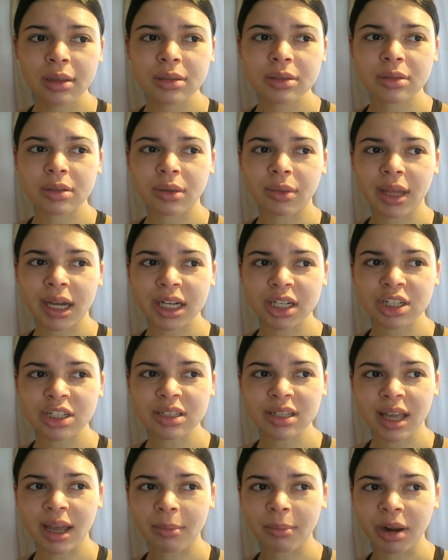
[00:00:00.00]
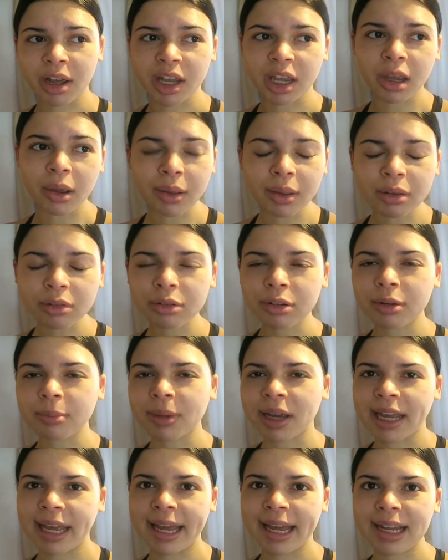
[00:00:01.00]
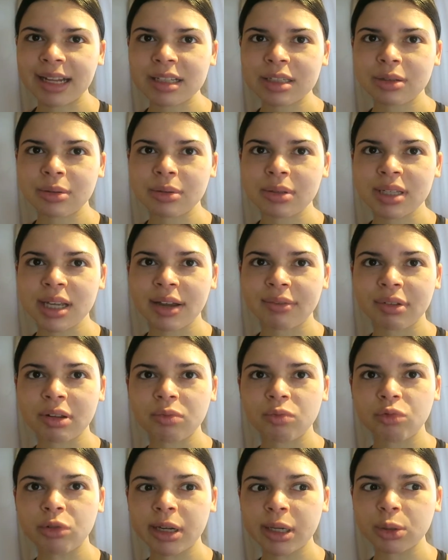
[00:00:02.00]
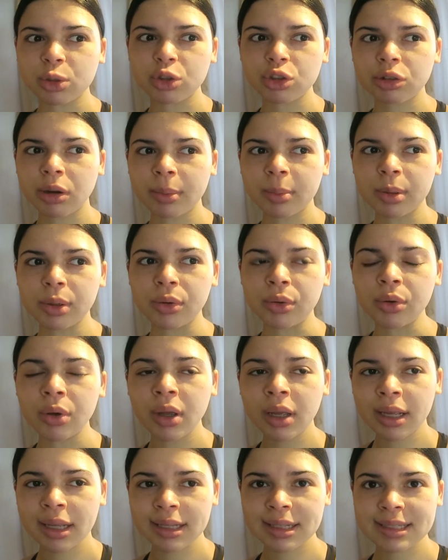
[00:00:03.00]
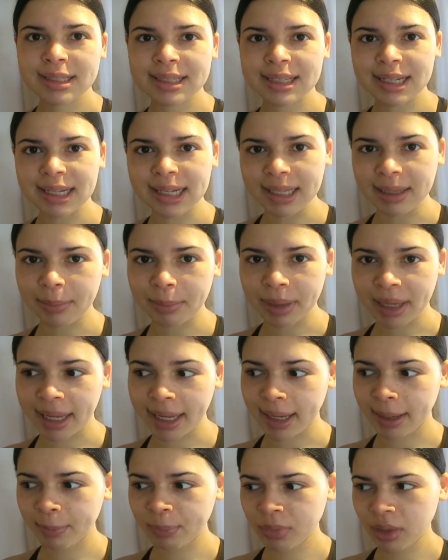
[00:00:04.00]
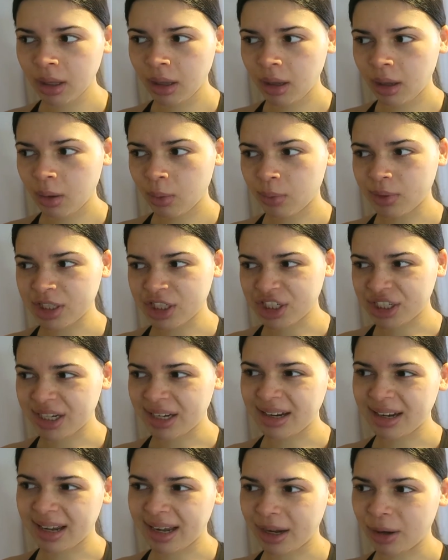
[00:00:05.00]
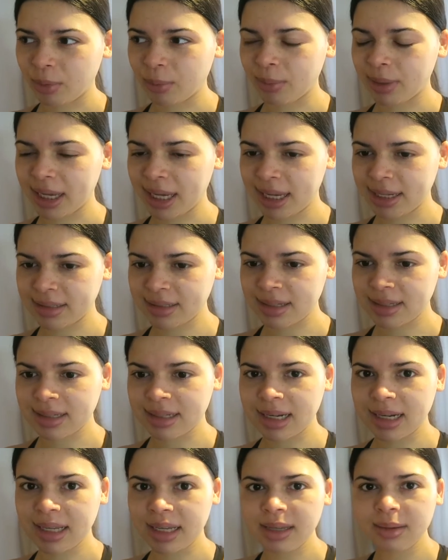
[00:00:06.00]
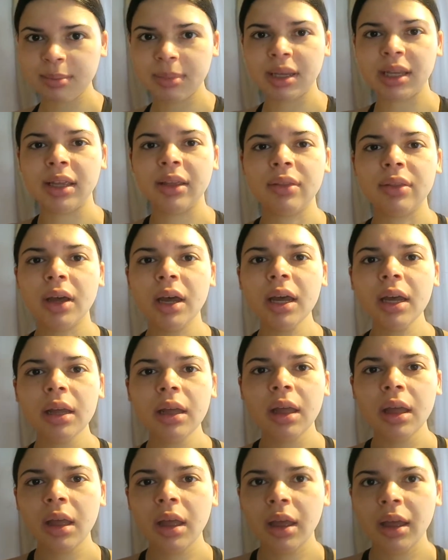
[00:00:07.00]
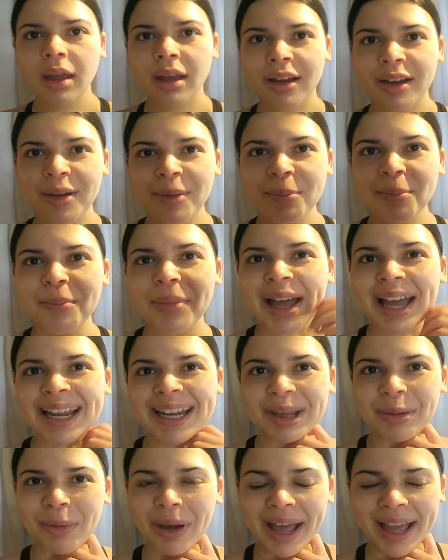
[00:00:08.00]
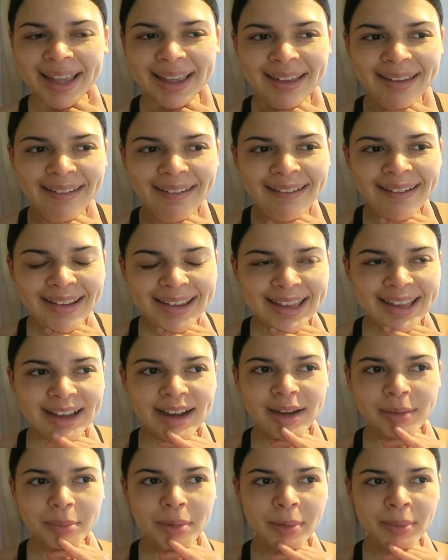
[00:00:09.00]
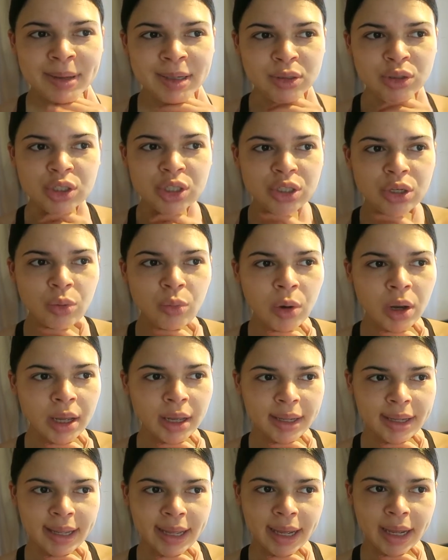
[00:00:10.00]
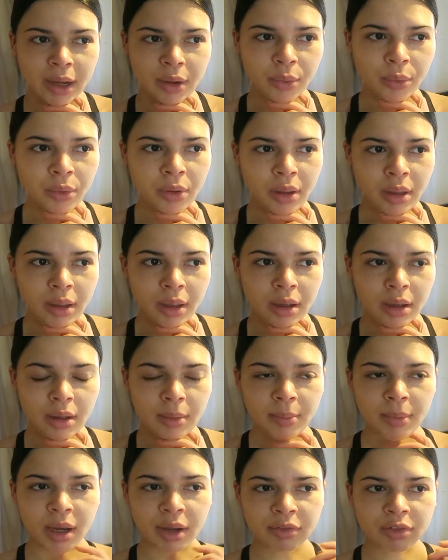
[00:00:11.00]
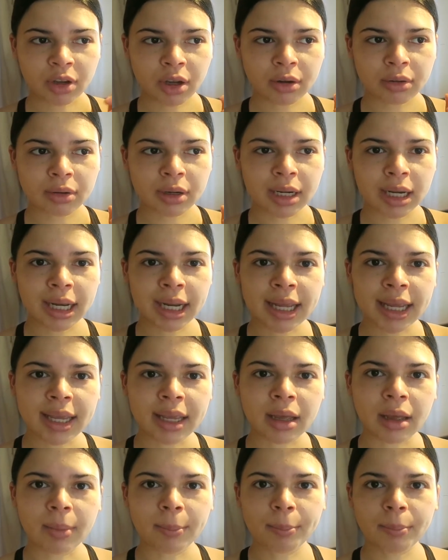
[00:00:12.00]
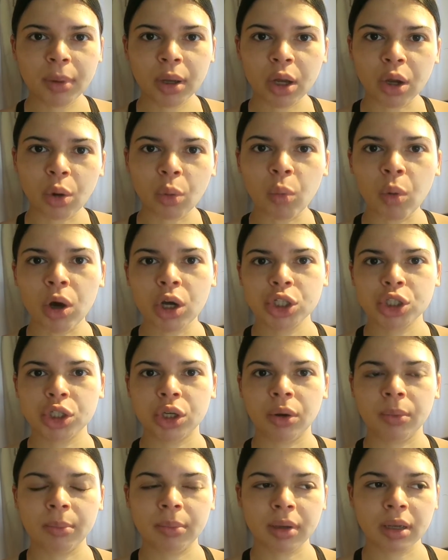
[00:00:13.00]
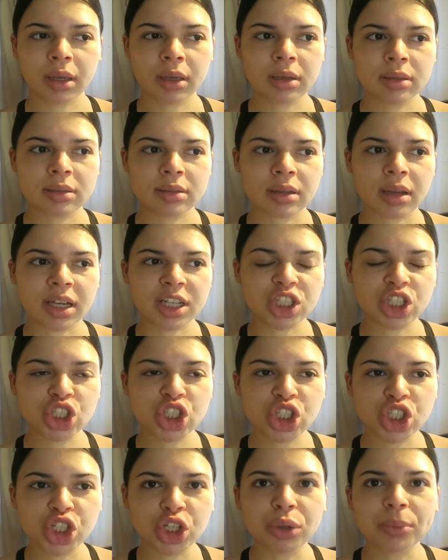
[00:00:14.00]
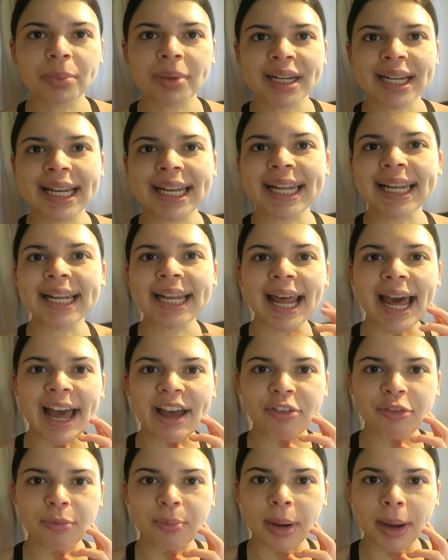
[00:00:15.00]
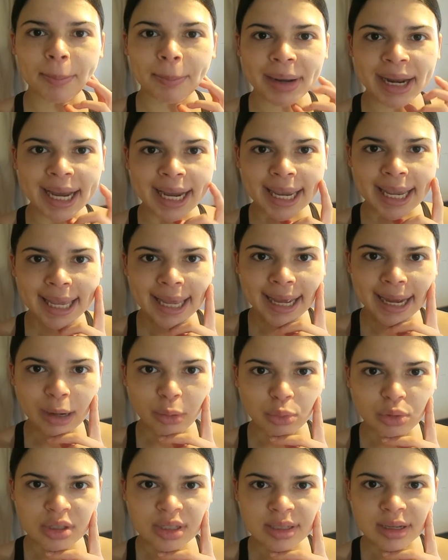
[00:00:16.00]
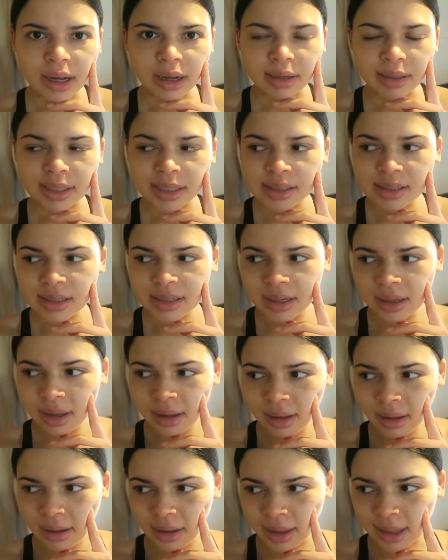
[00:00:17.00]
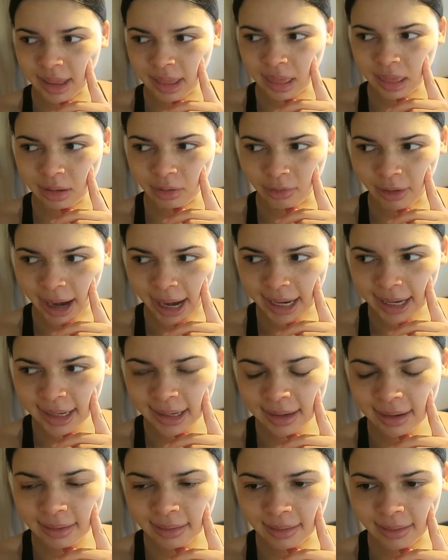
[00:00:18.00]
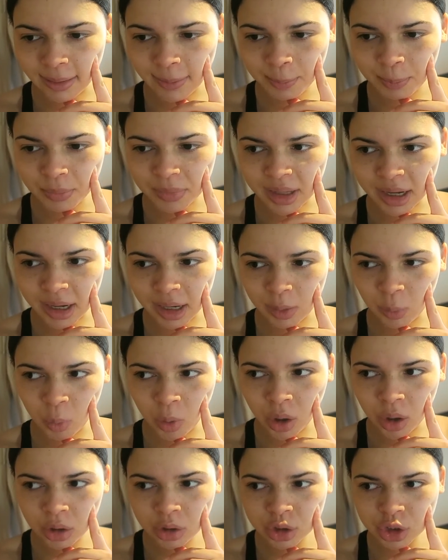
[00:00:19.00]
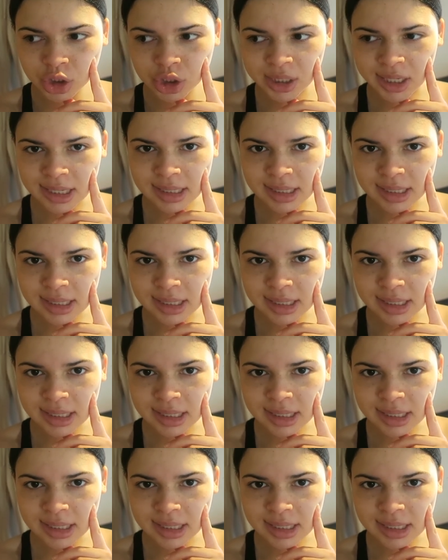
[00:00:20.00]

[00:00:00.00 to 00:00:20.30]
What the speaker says: So that just kept like going through my head. So I was having real trouble sleeping, which didn't help me get to sleep either. But anyway, yeah, I'm about to do a workout. I've currently put a wash on because I stupidly left my blanket outside in the rain that I washed.